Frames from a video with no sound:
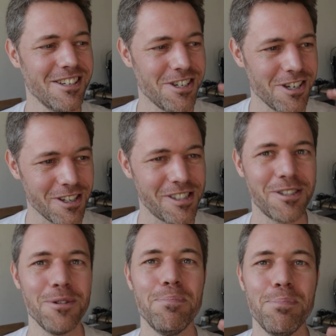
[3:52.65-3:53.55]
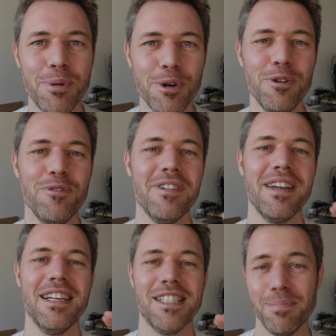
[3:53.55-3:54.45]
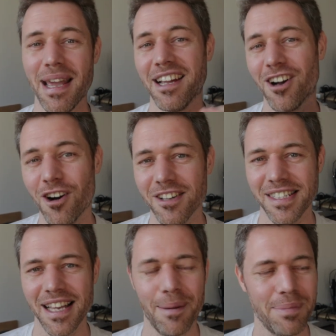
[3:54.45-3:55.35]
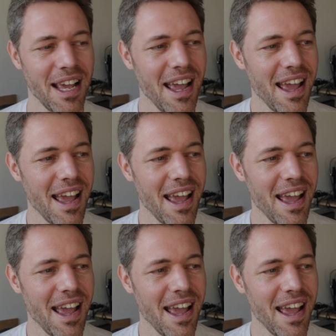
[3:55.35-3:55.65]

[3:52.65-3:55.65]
just to prove its main concept.